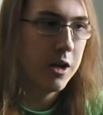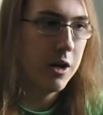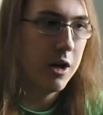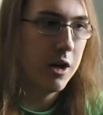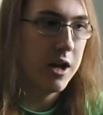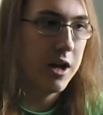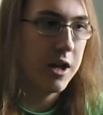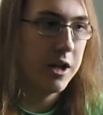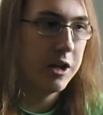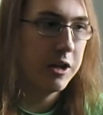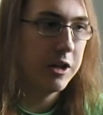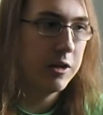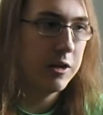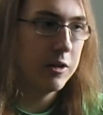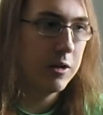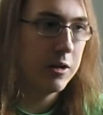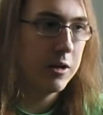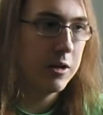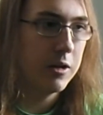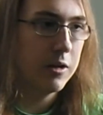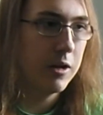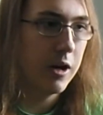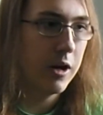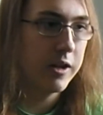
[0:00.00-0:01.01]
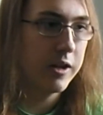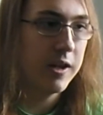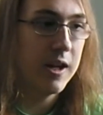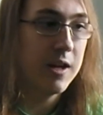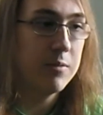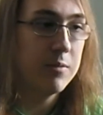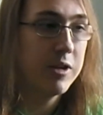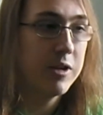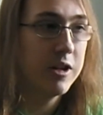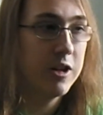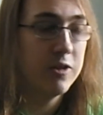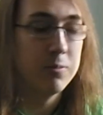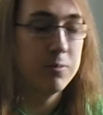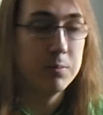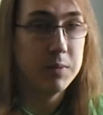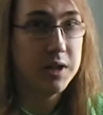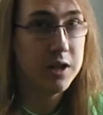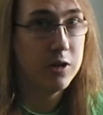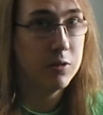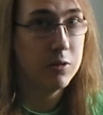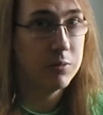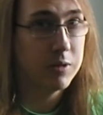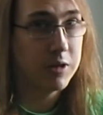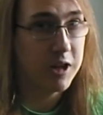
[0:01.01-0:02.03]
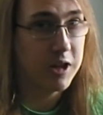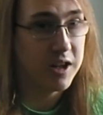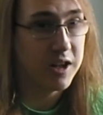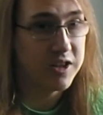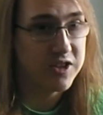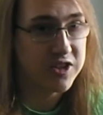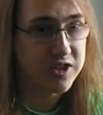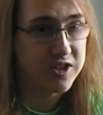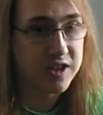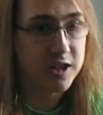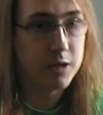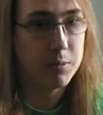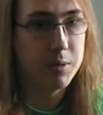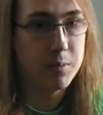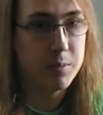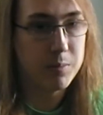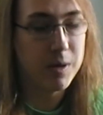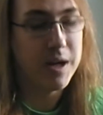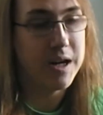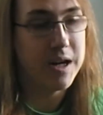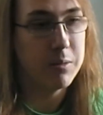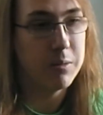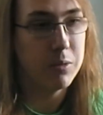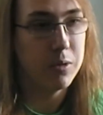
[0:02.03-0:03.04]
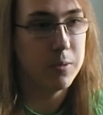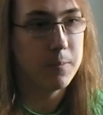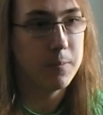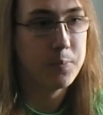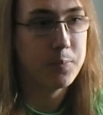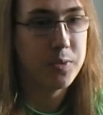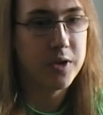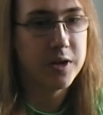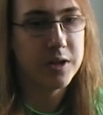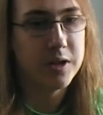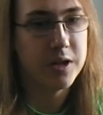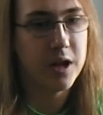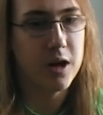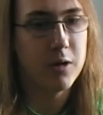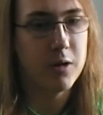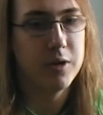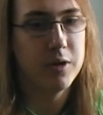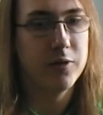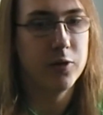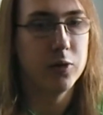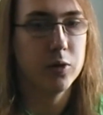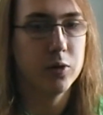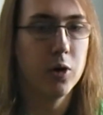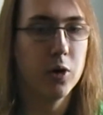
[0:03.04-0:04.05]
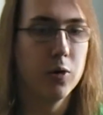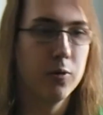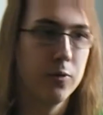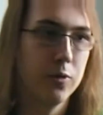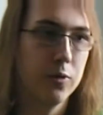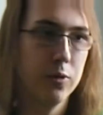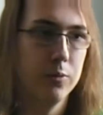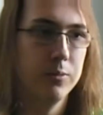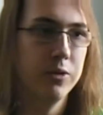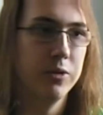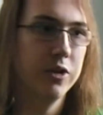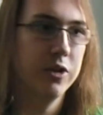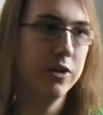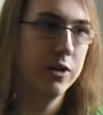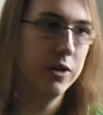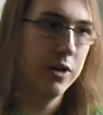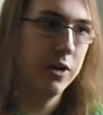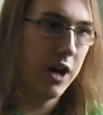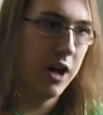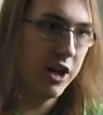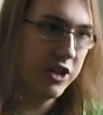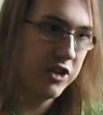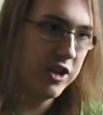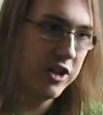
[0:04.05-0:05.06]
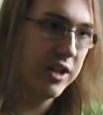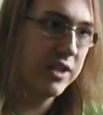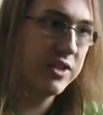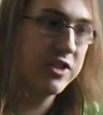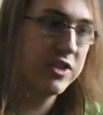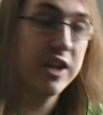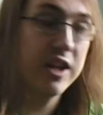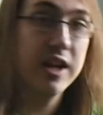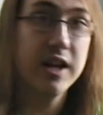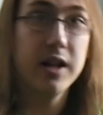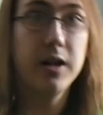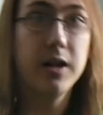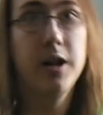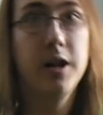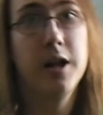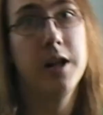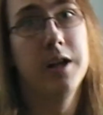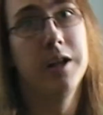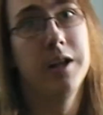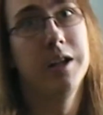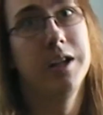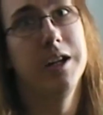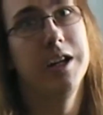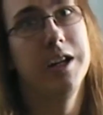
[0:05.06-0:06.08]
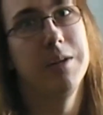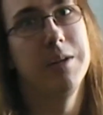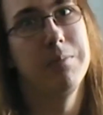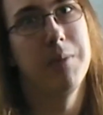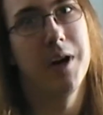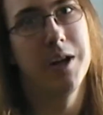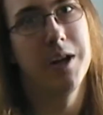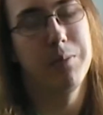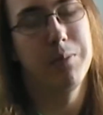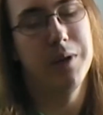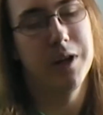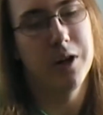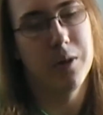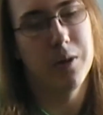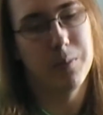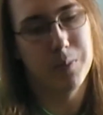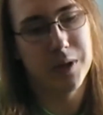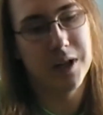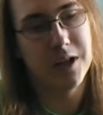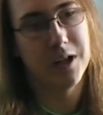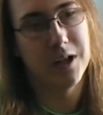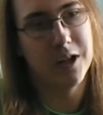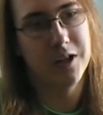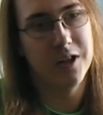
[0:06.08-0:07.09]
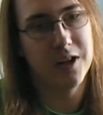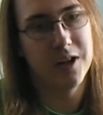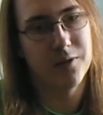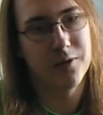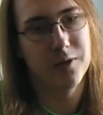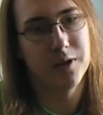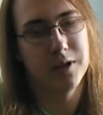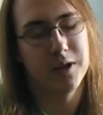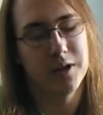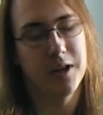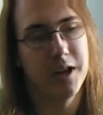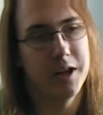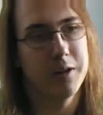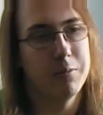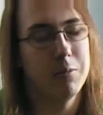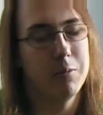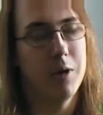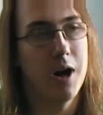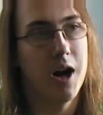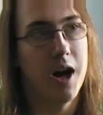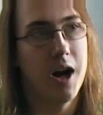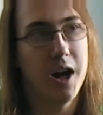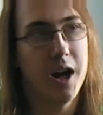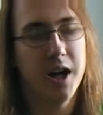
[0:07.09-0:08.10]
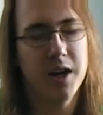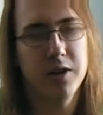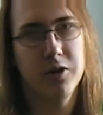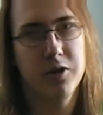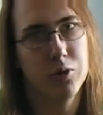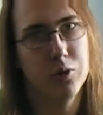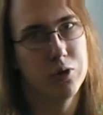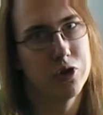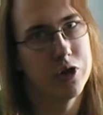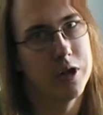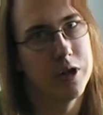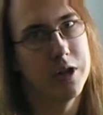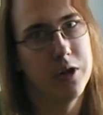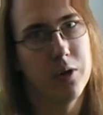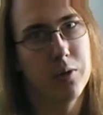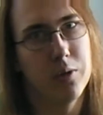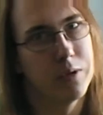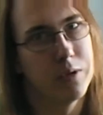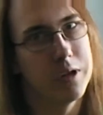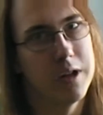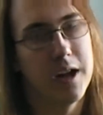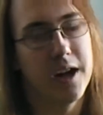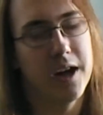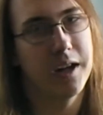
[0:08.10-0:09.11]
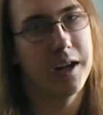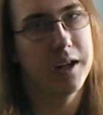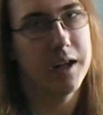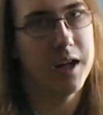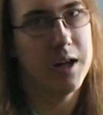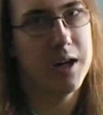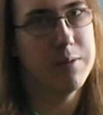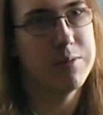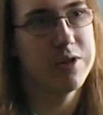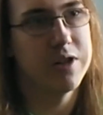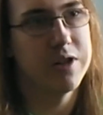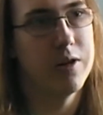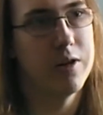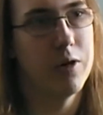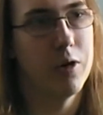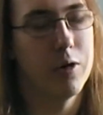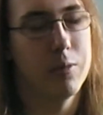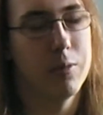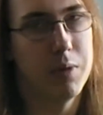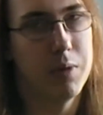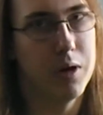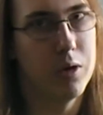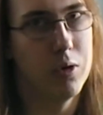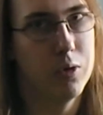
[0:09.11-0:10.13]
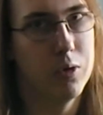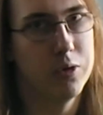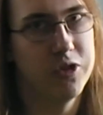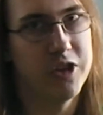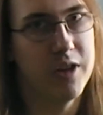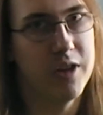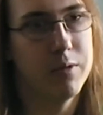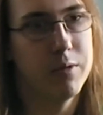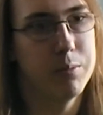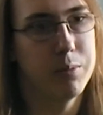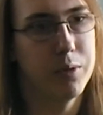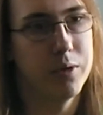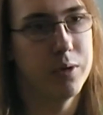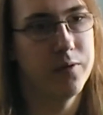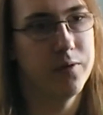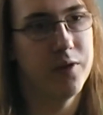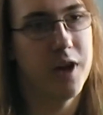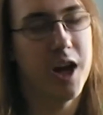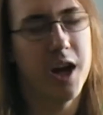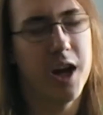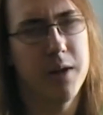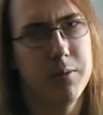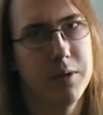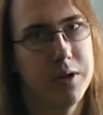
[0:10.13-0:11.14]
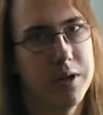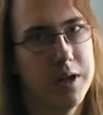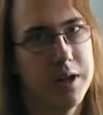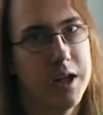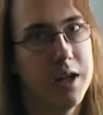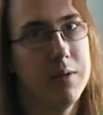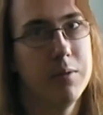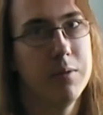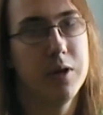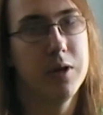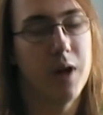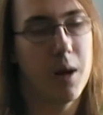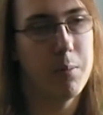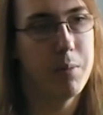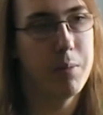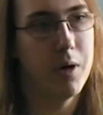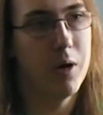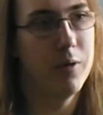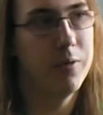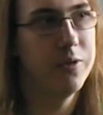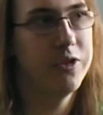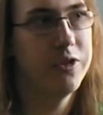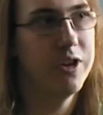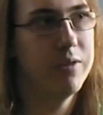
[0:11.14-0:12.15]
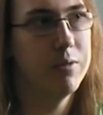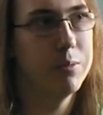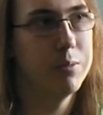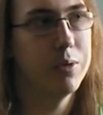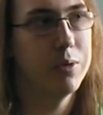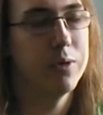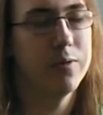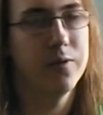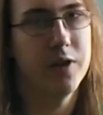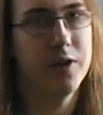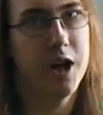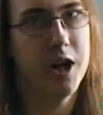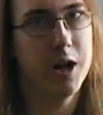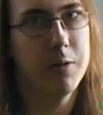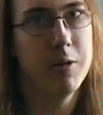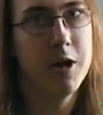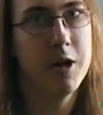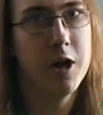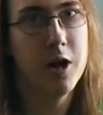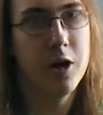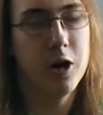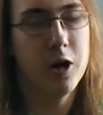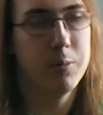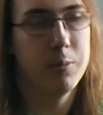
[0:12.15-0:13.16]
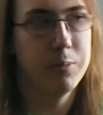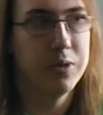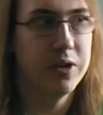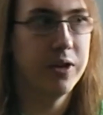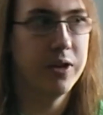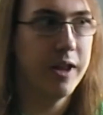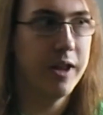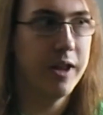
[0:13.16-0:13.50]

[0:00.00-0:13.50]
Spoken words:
and a game that is medium can still be playable. Now if you go from the IGN scale, it might be completely different. Like, I usually don't like games that are below 7.5, and even above 7.5 up till